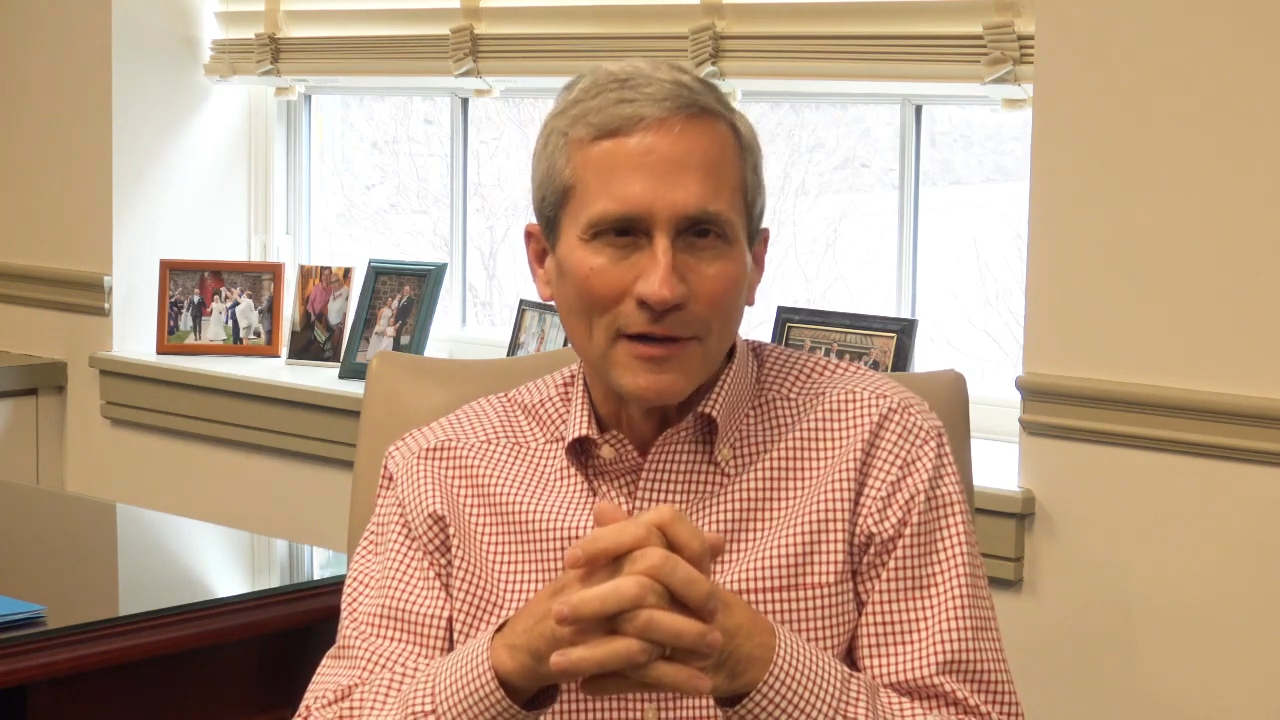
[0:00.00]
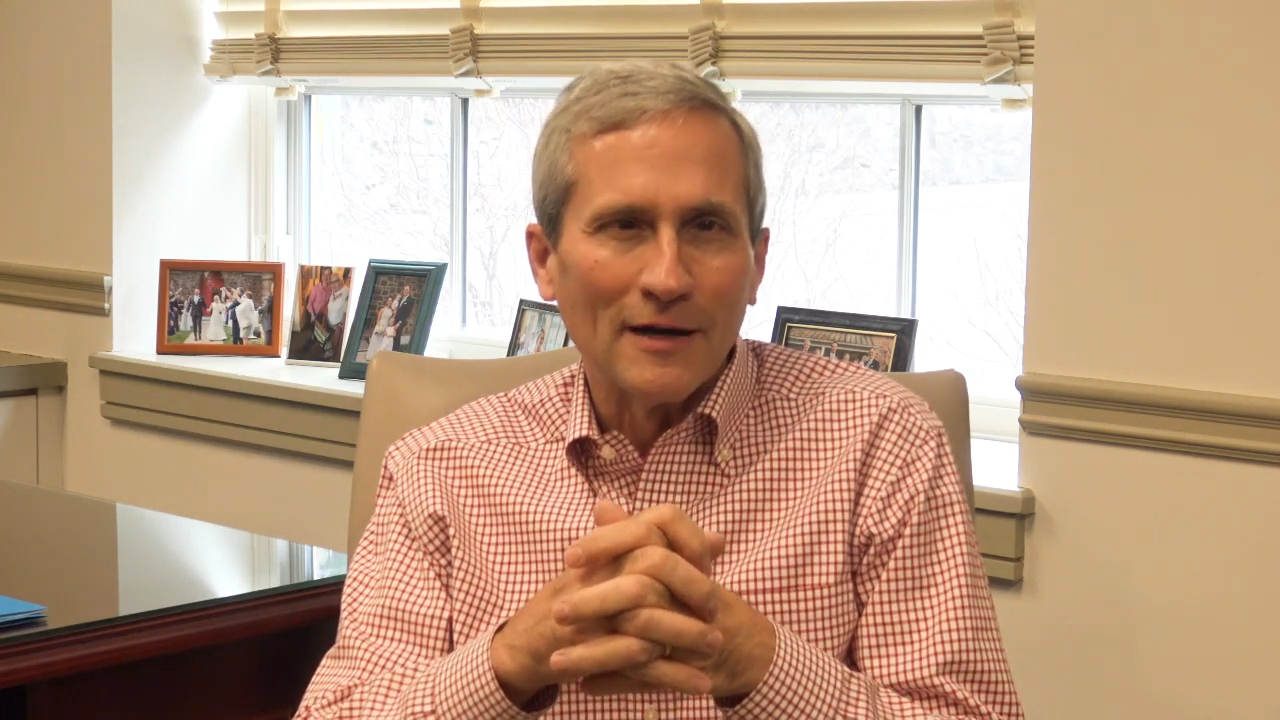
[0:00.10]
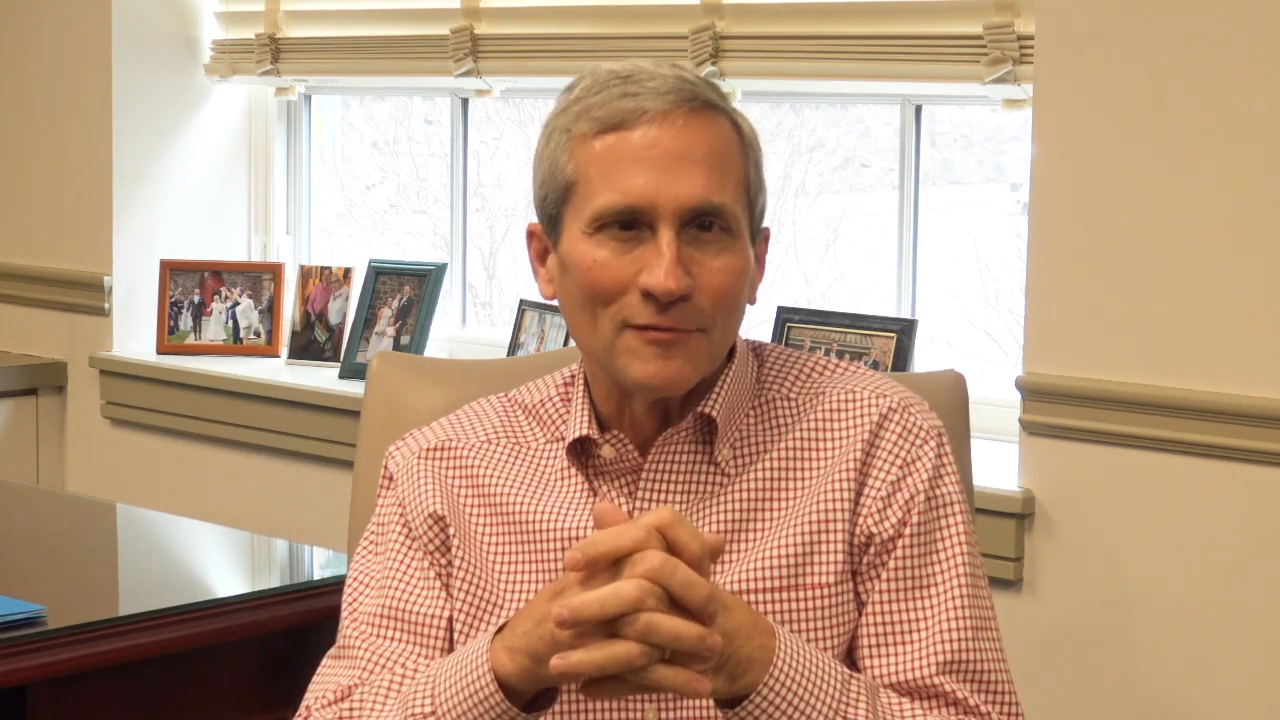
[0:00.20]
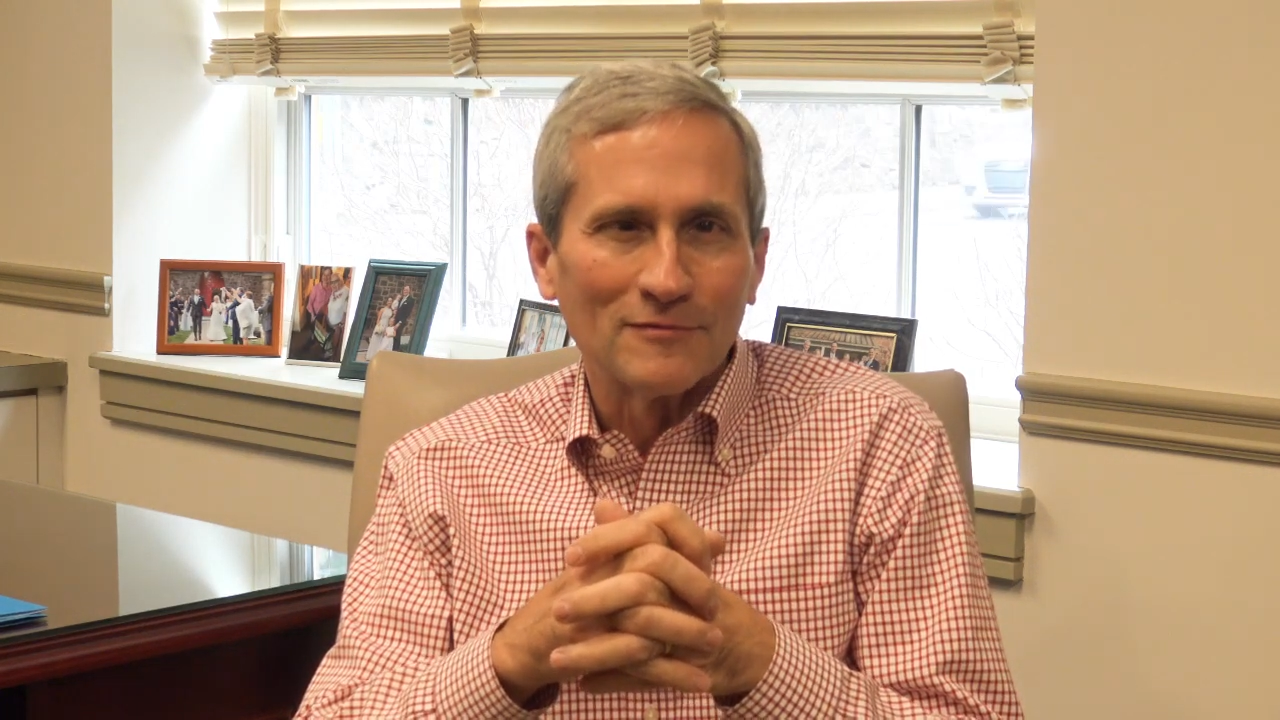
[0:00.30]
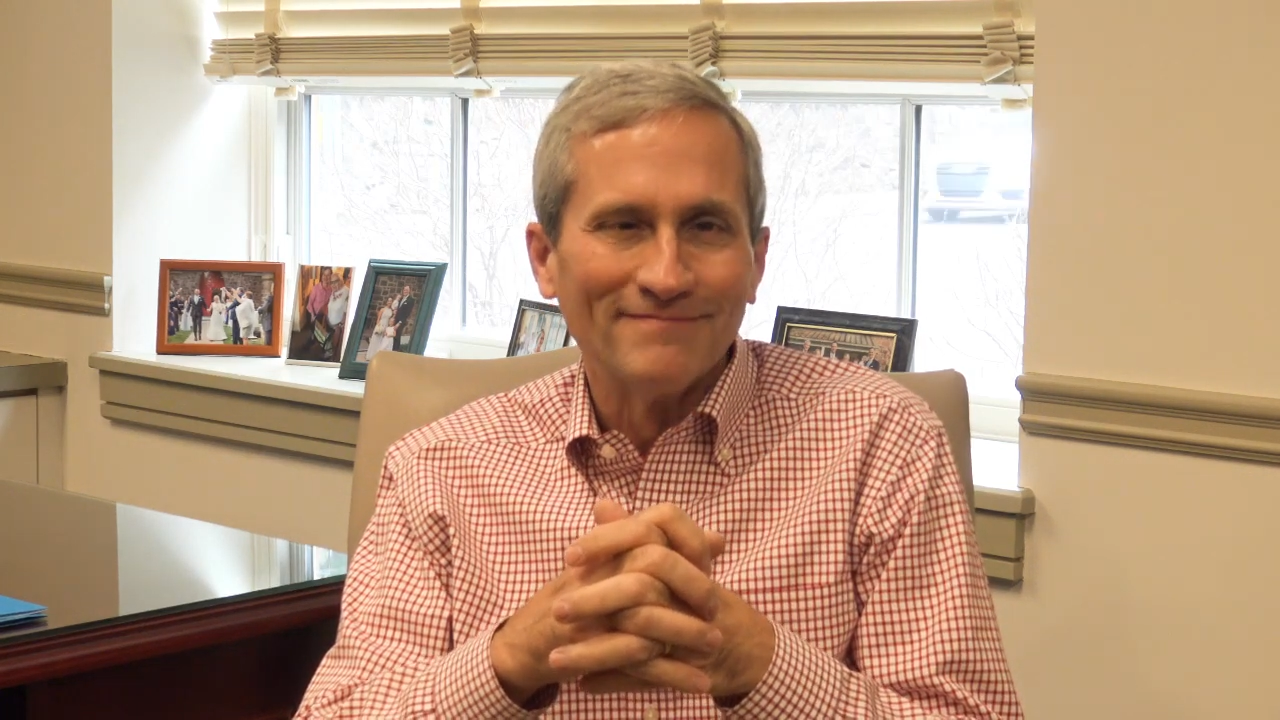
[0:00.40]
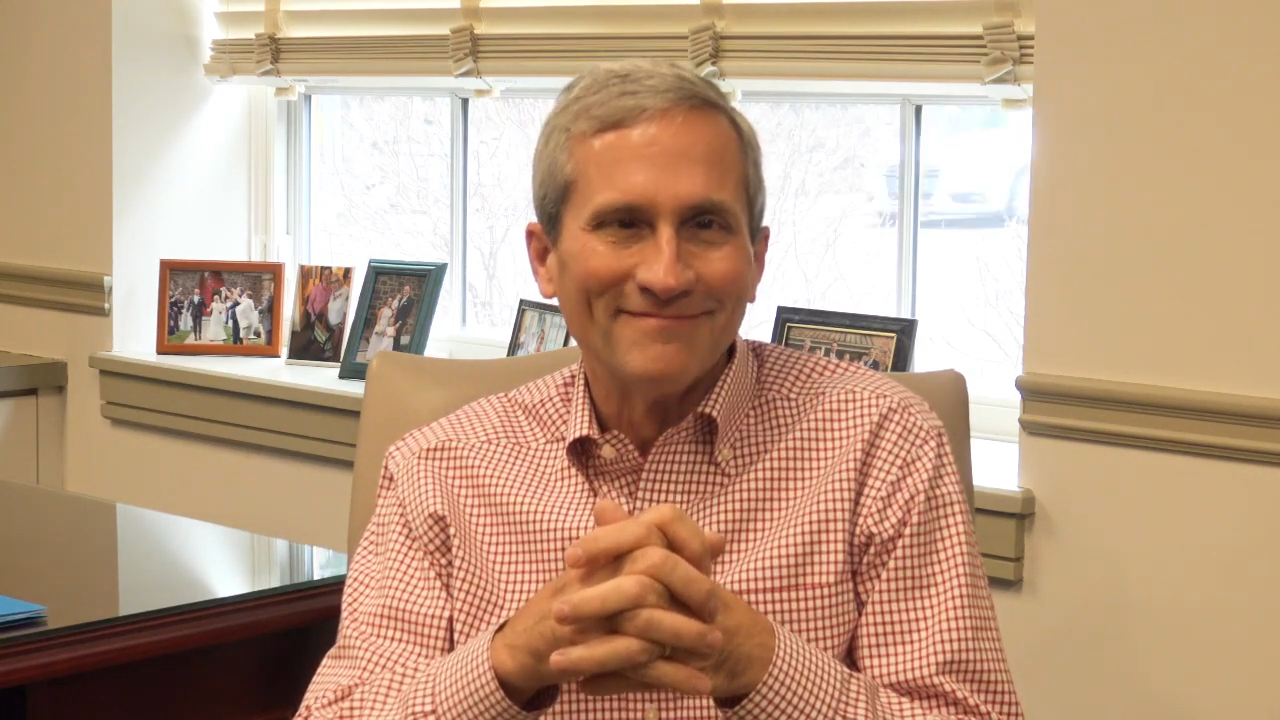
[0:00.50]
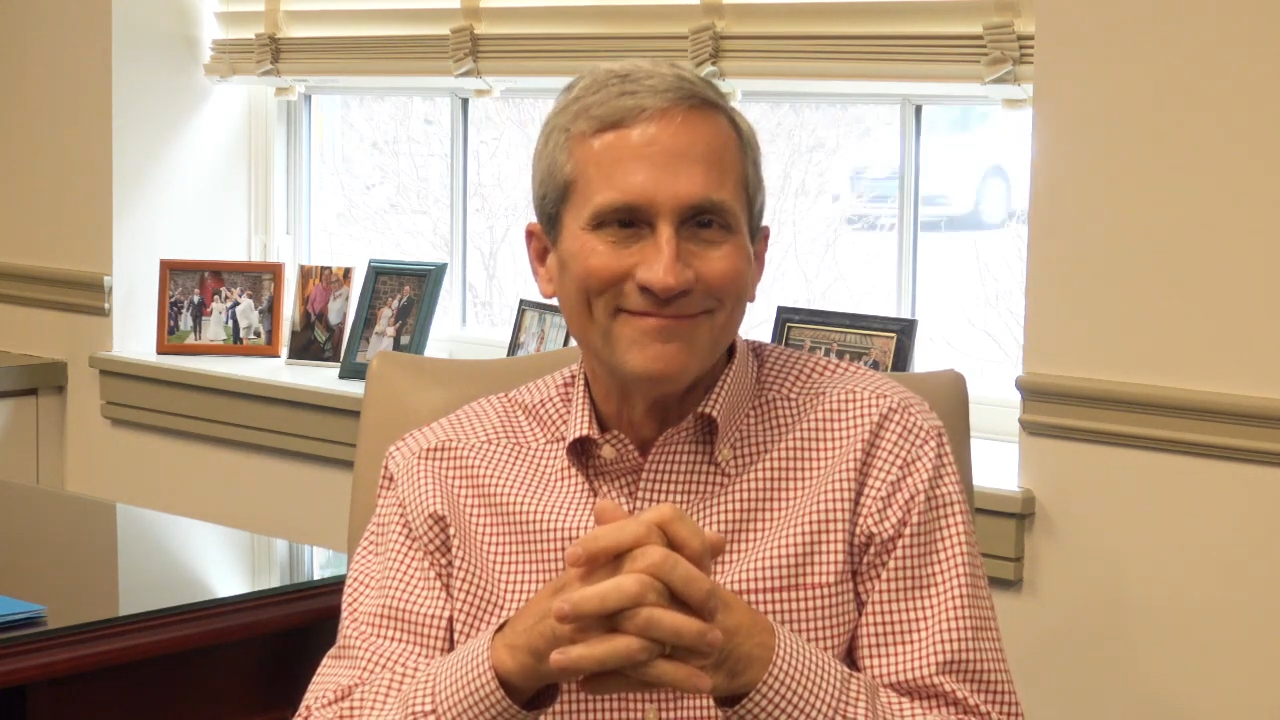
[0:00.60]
love.